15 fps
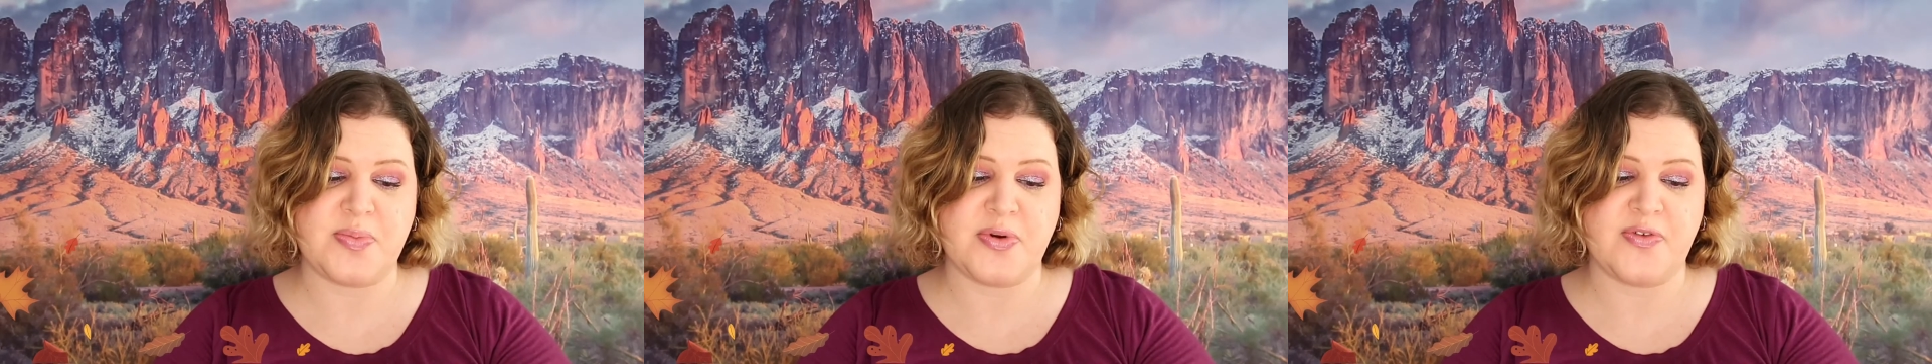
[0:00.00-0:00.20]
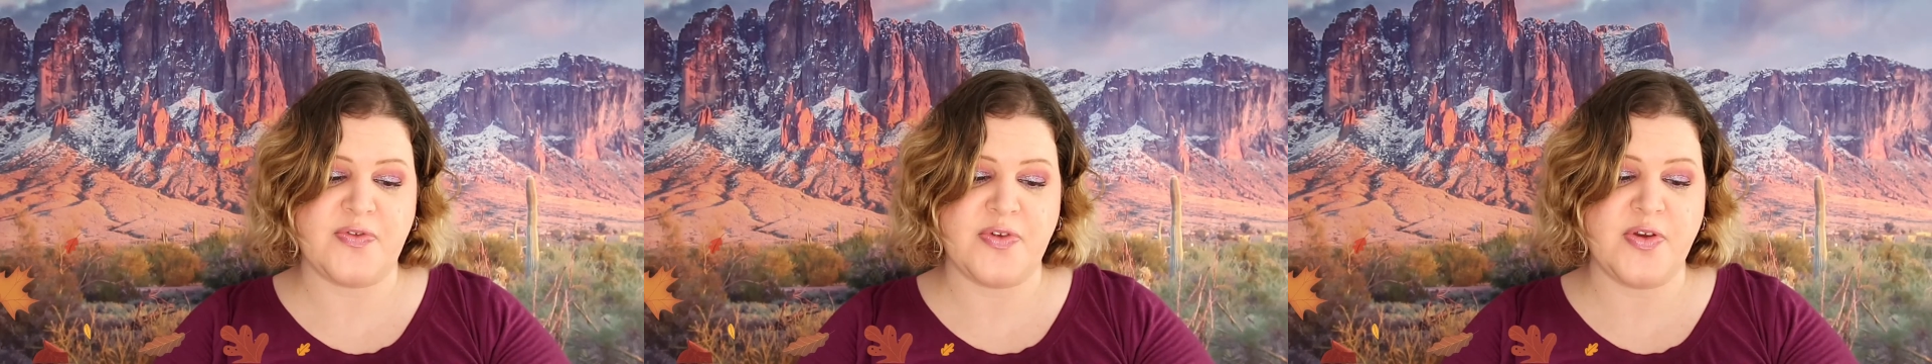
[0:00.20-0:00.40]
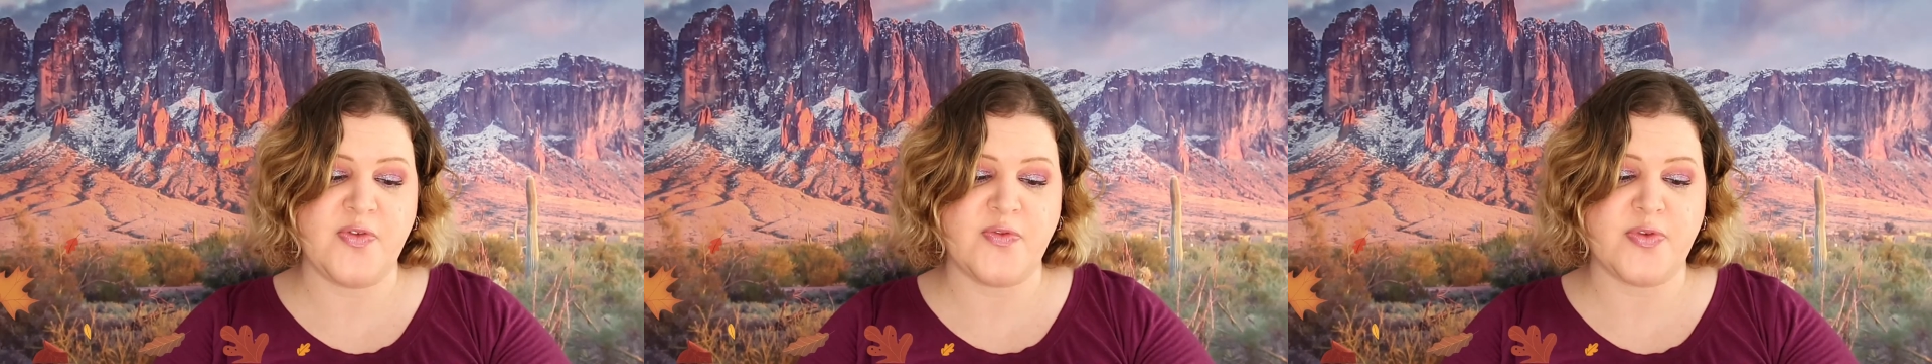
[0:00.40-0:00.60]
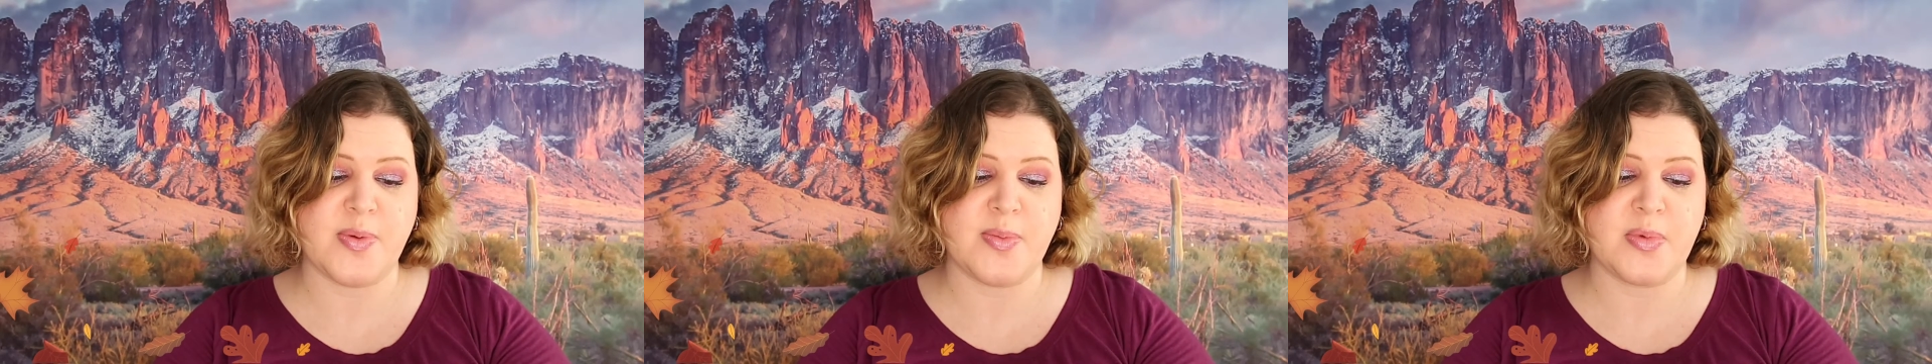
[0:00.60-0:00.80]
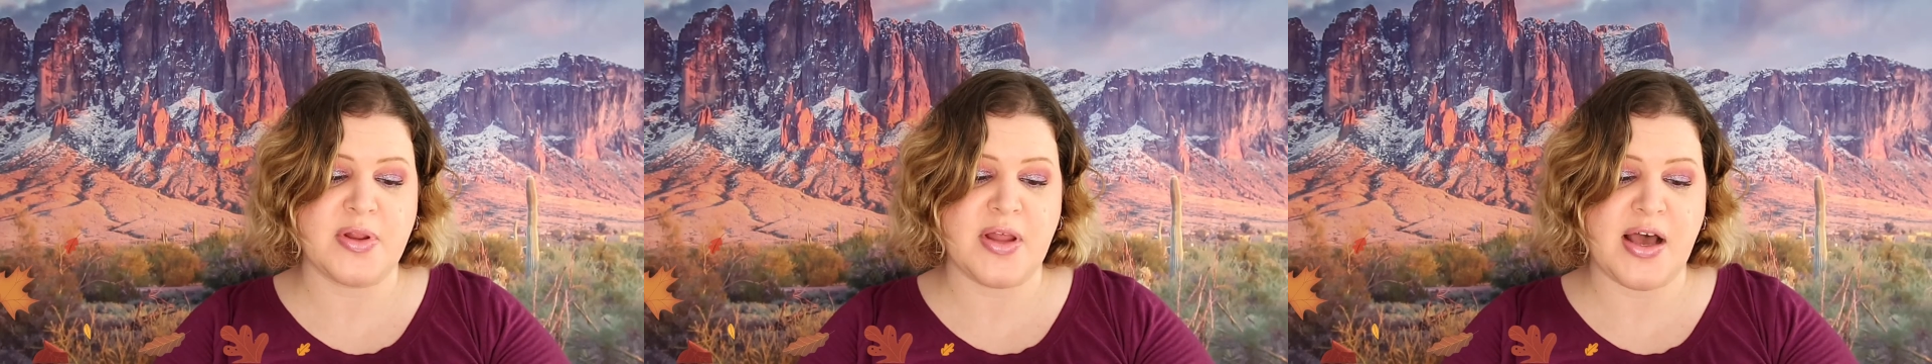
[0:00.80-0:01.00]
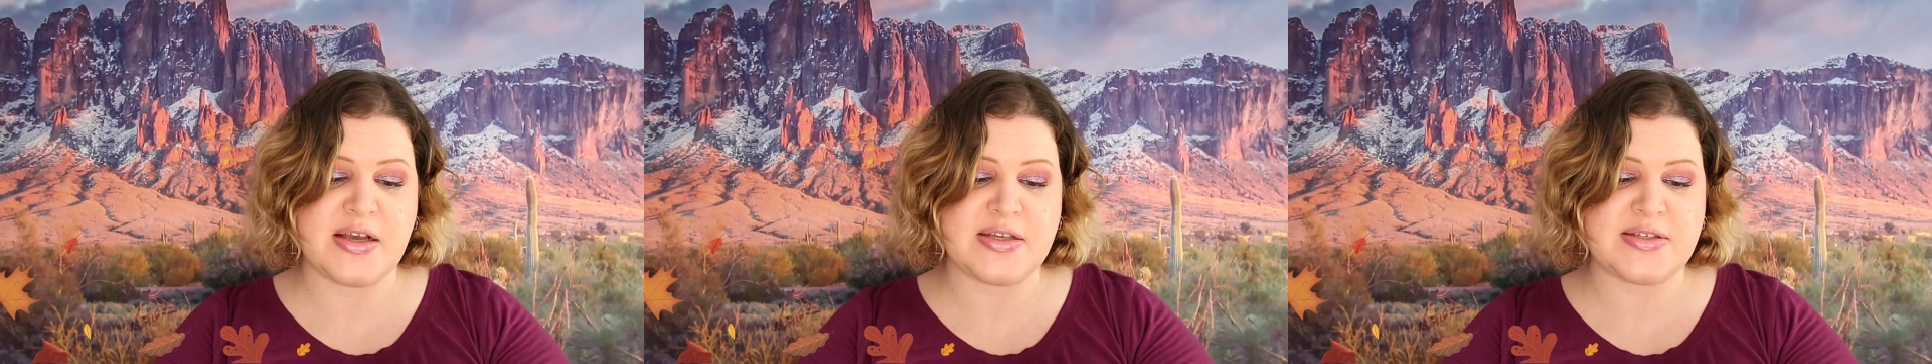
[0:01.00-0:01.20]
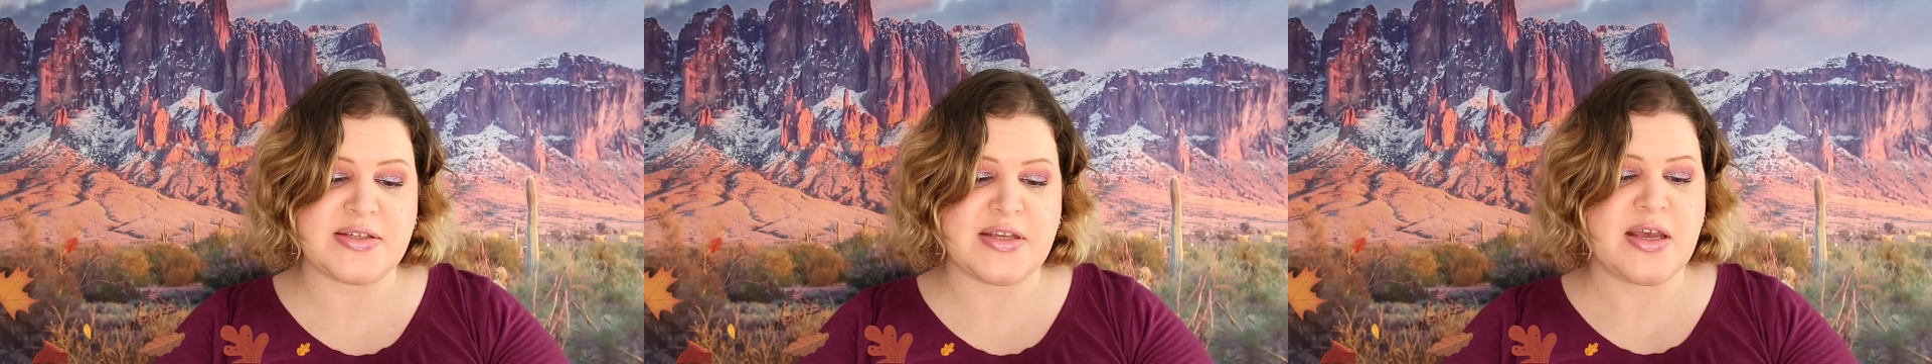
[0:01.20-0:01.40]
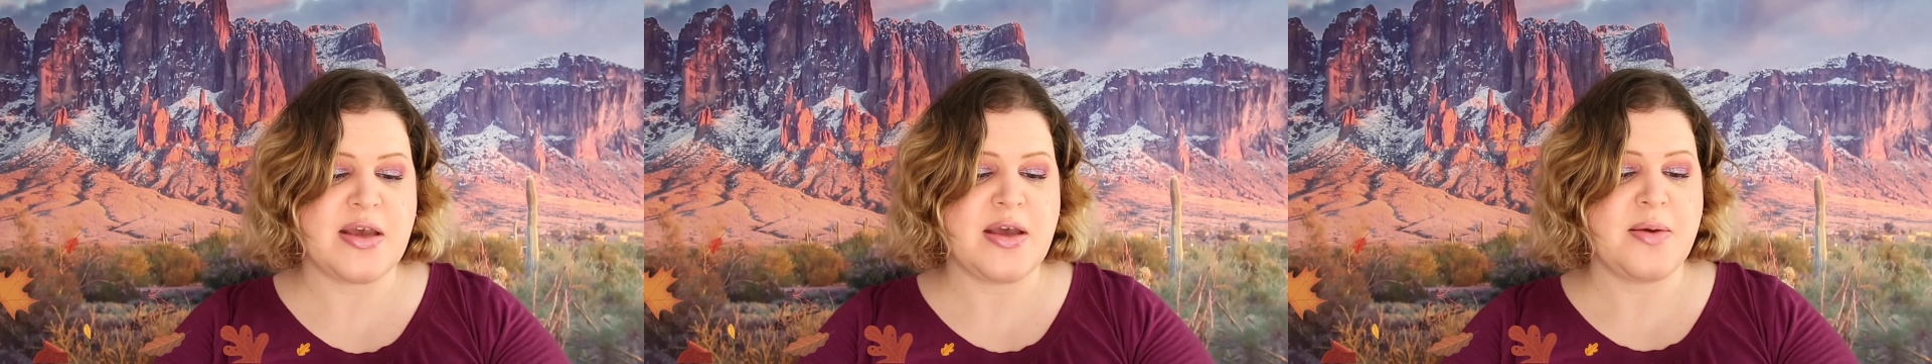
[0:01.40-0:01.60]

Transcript: perfume from Gloss